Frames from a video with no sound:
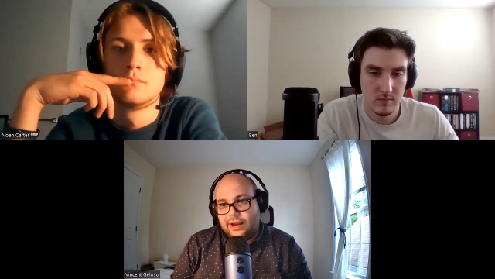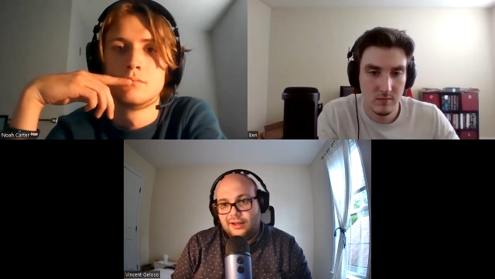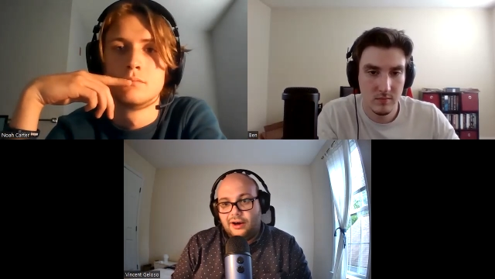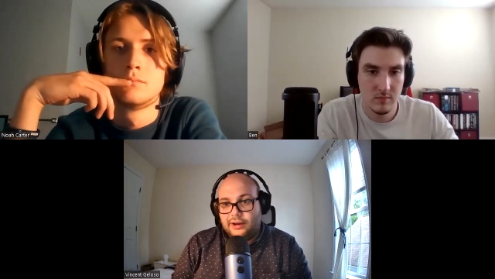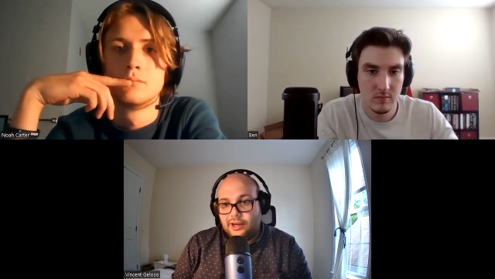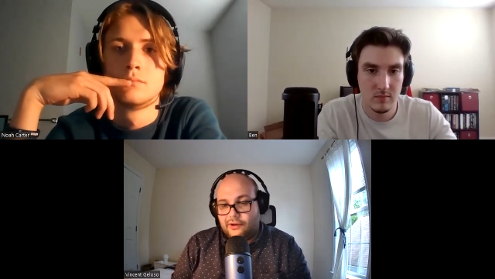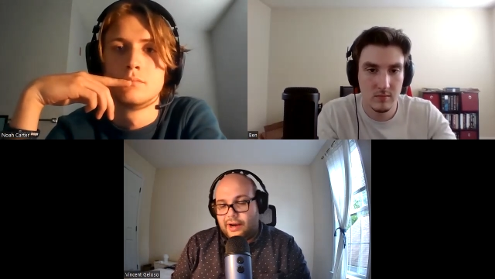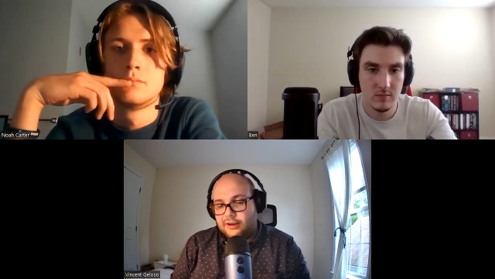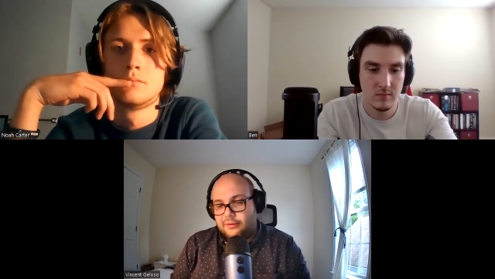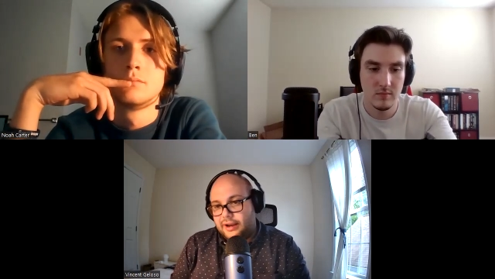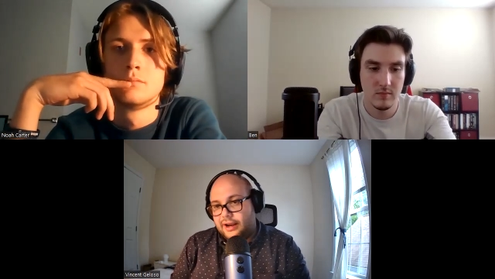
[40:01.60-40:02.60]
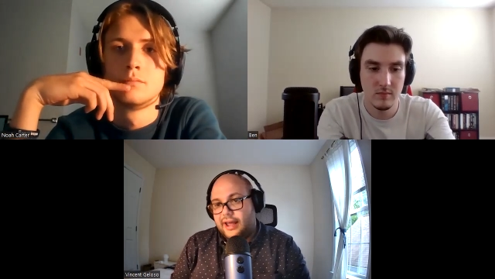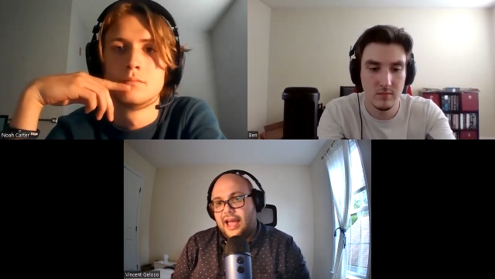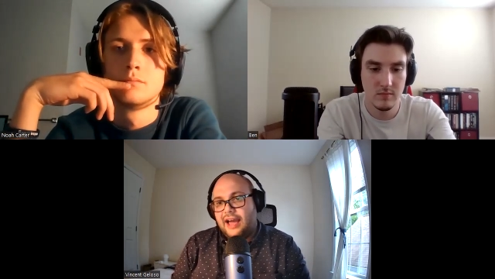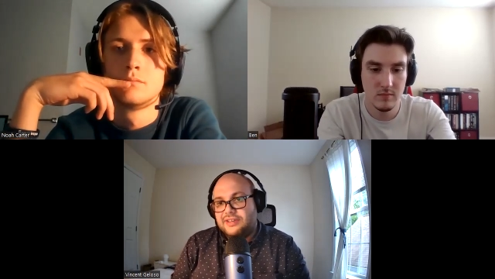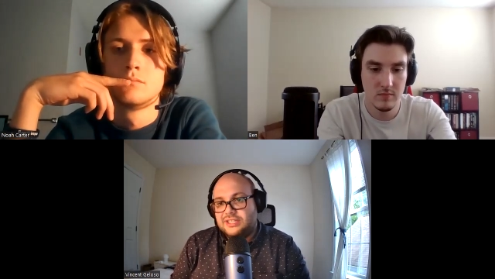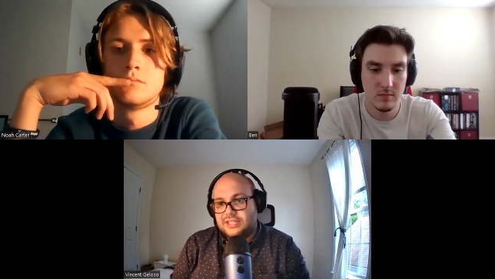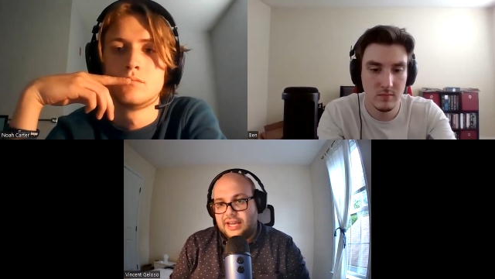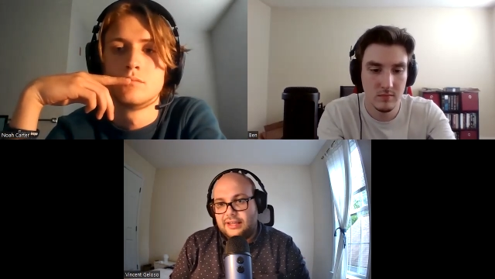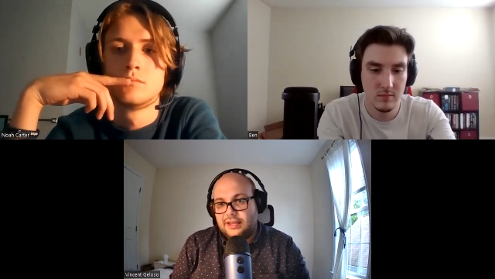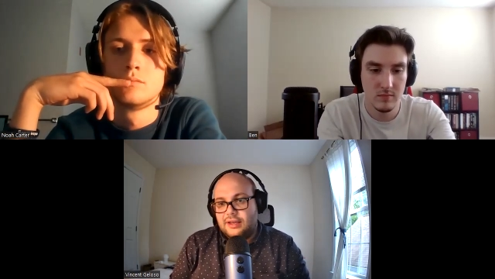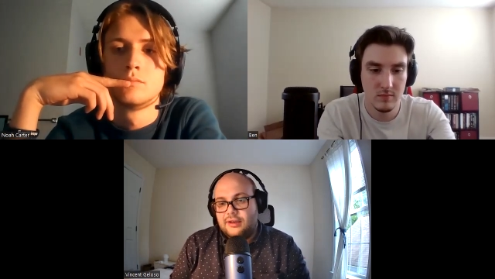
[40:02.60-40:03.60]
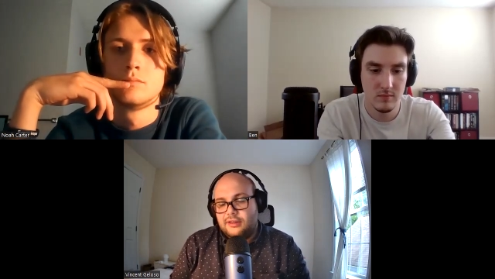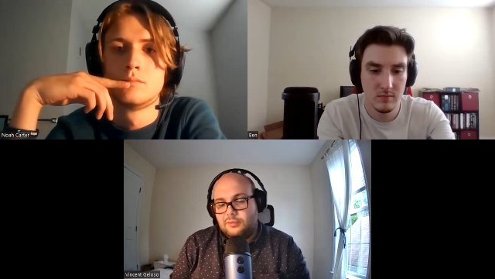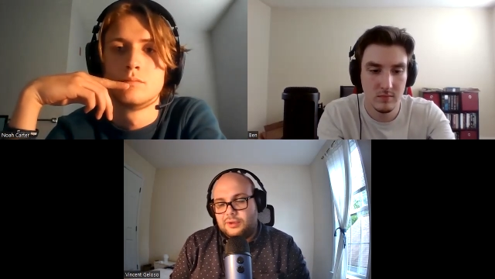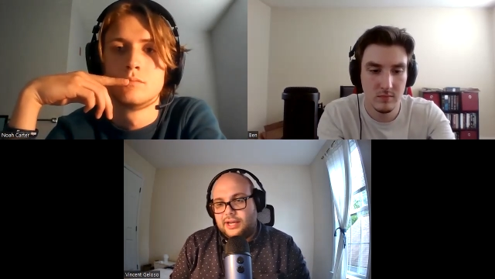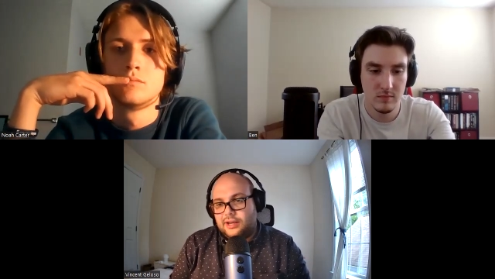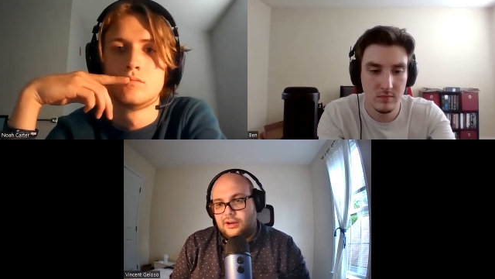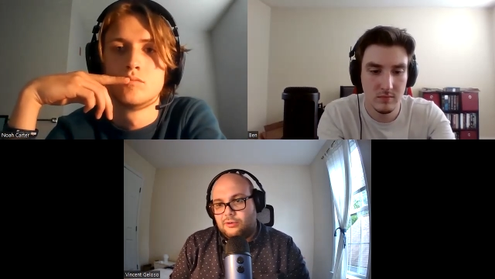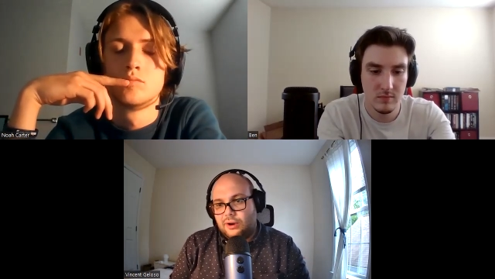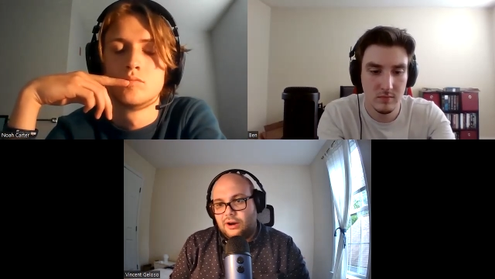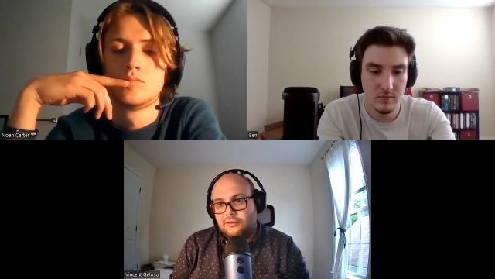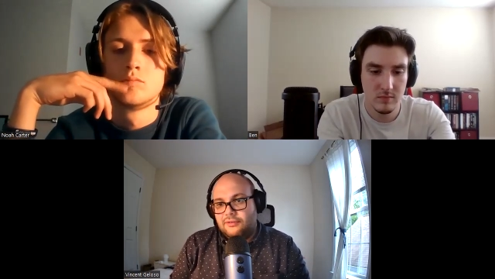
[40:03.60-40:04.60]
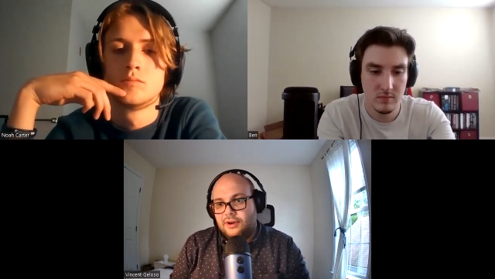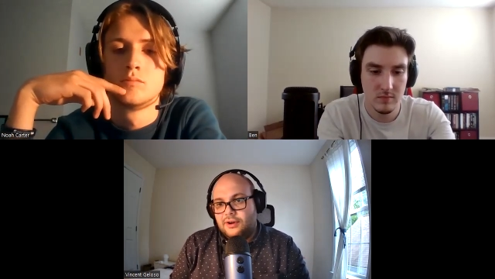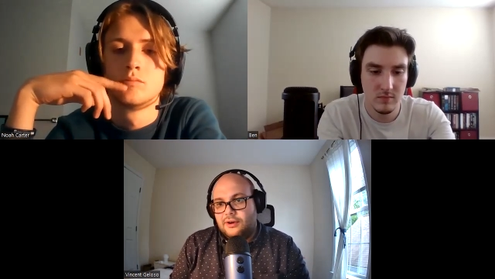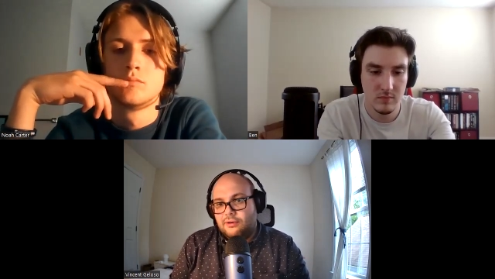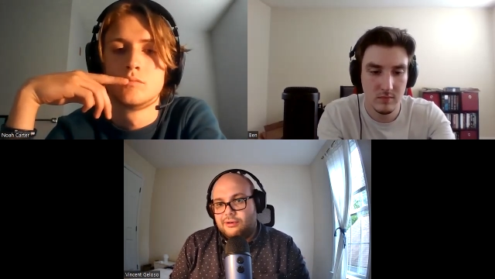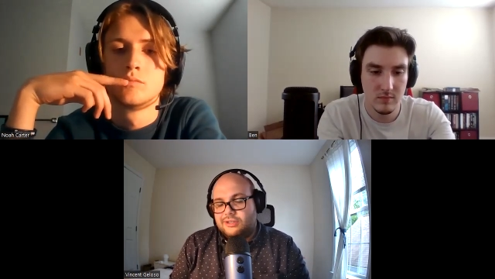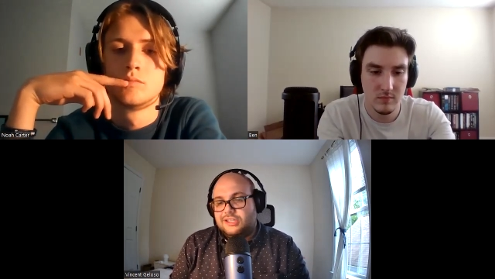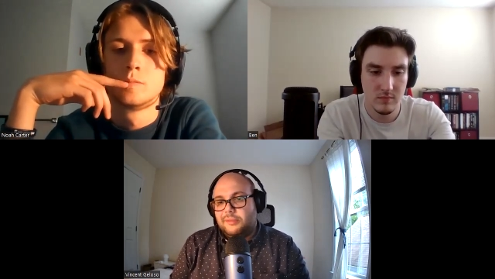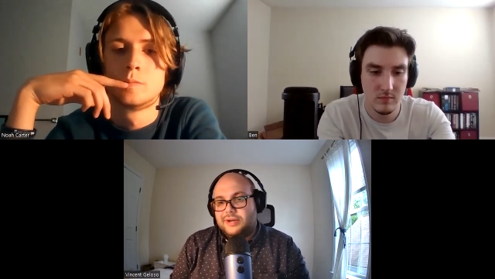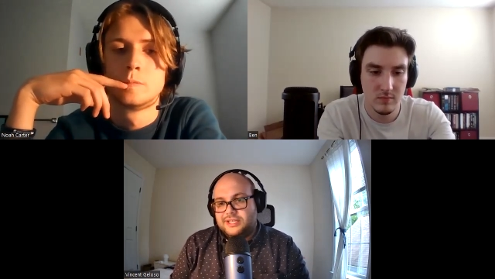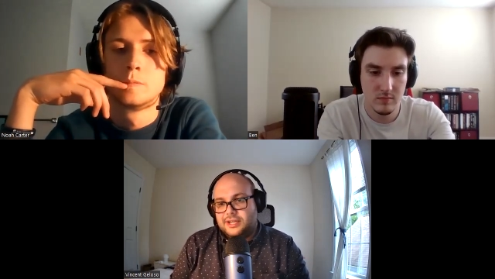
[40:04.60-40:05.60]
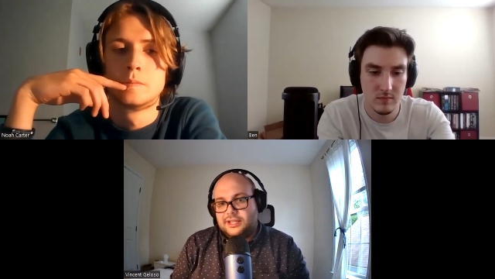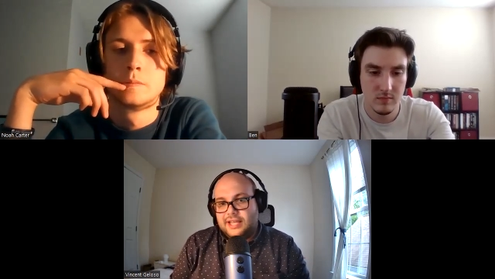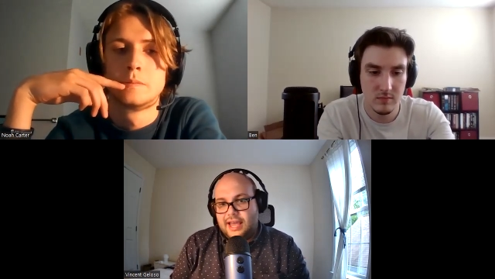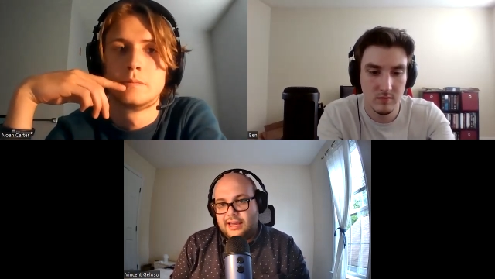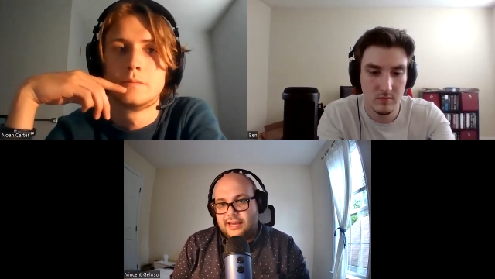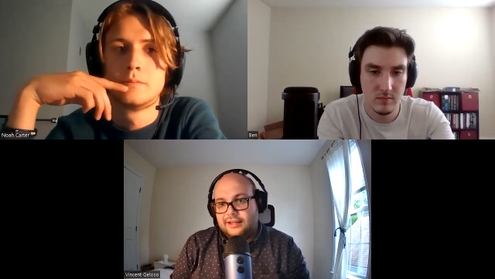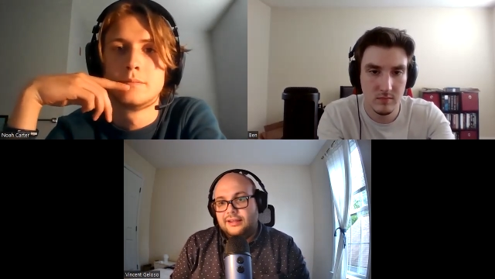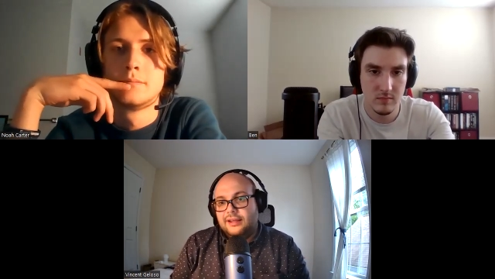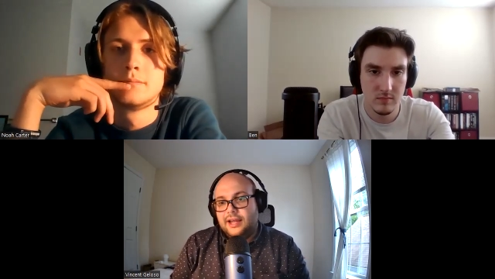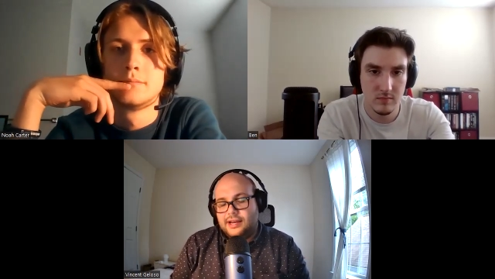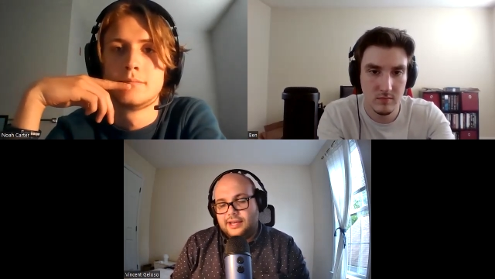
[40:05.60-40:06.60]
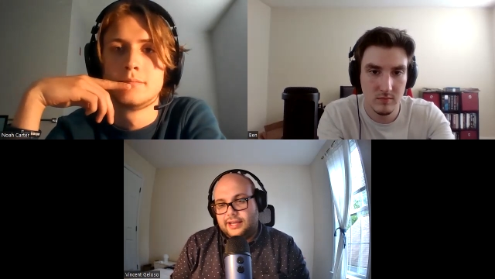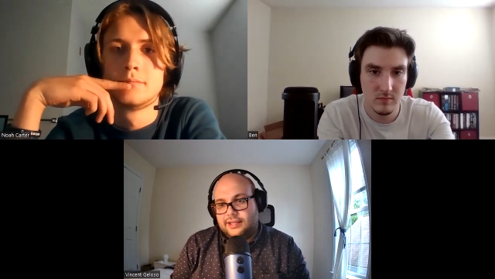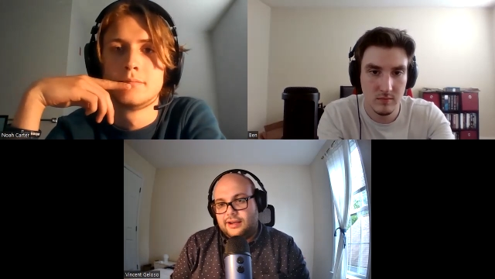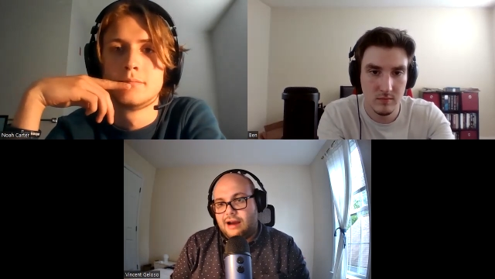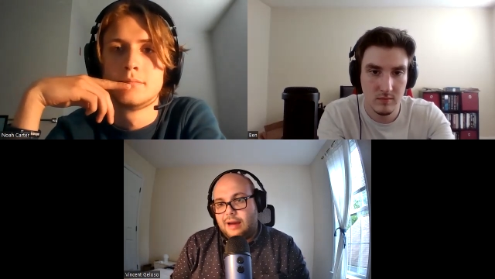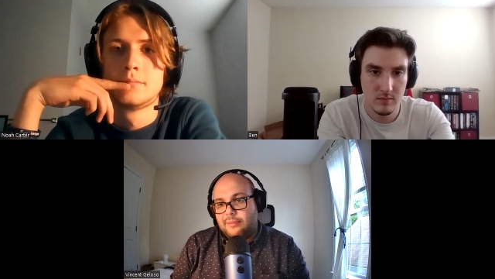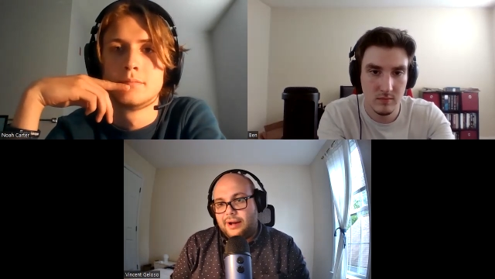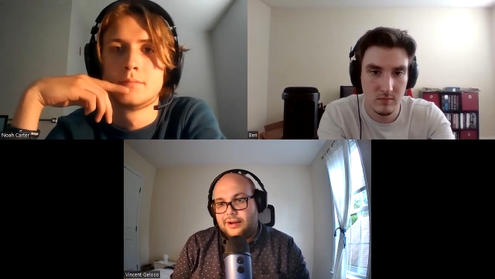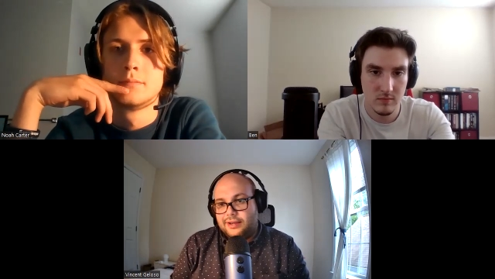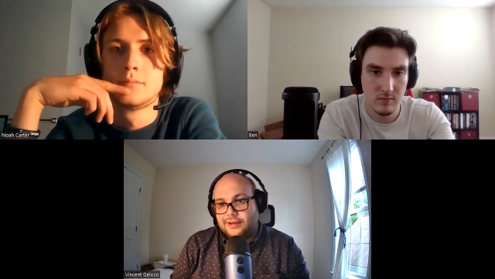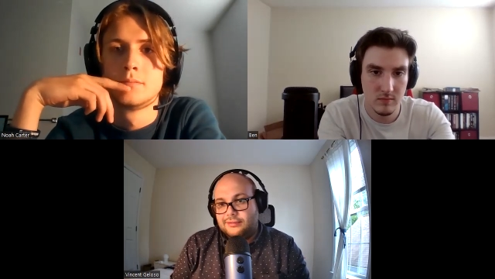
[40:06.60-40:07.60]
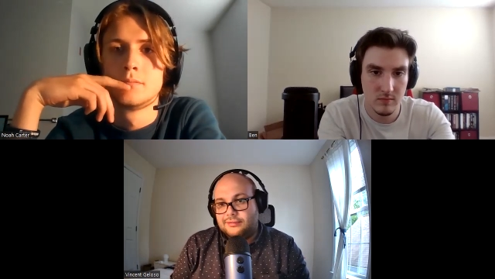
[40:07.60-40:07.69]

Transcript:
Speaker 1: long. You're right. You're going to have a state to protect your wealth, or somebody's going to take it and kick the crap out of you.